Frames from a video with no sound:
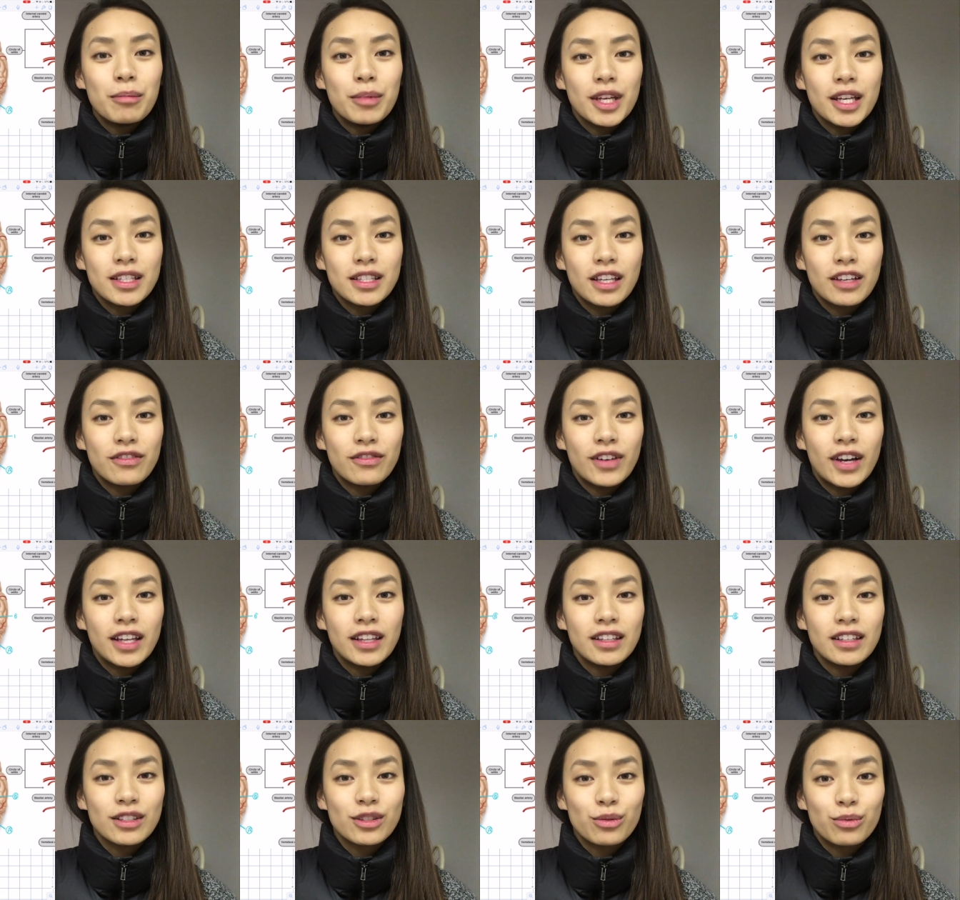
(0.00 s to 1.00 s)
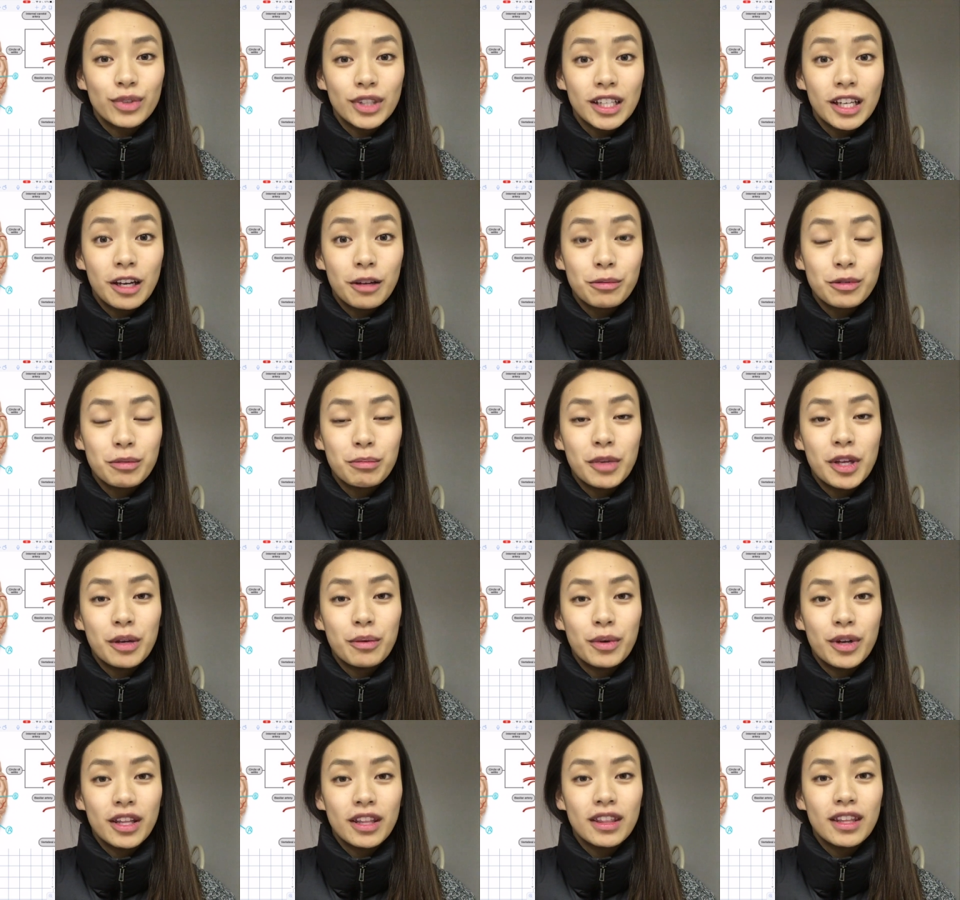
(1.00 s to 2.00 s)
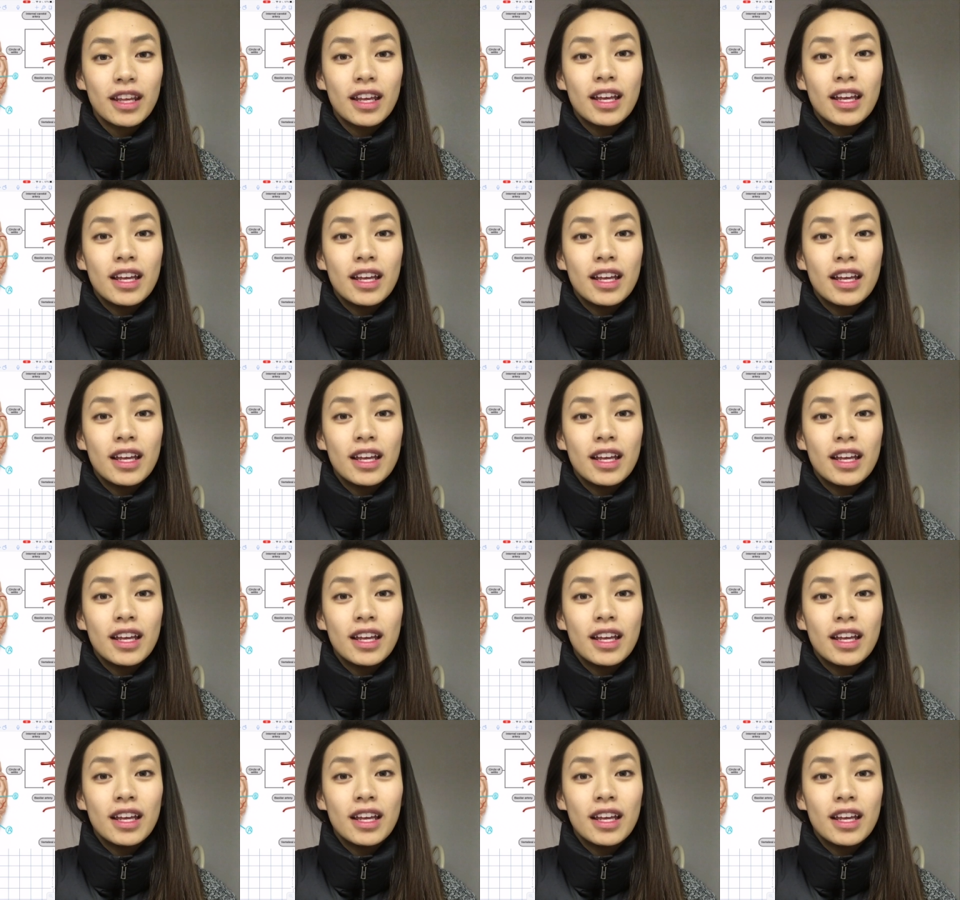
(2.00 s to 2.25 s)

because I find this really helps me with